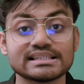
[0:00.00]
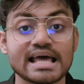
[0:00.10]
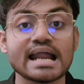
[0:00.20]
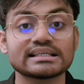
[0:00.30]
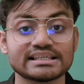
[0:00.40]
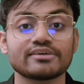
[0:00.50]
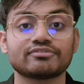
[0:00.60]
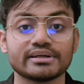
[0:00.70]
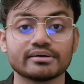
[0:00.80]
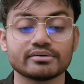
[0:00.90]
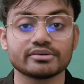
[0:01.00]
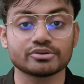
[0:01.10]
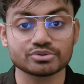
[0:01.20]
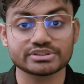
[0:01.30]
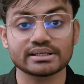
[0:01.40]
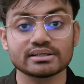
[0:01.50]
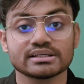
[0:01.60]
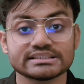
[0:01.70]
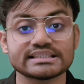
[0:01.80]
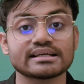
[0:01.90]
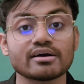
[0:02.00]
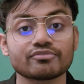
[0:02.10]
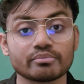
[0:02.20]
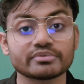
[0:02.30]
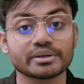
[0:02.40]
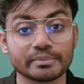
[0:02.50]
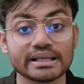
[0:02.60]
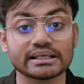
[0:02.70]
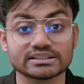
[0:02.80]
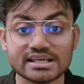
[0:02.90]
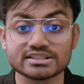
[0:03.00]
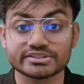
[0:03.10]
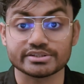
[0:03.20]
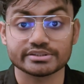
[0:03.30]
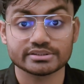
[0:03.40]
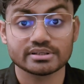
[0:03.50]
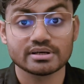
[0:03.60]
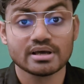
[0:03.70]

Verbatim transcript: land safely using data from the remaining sensors.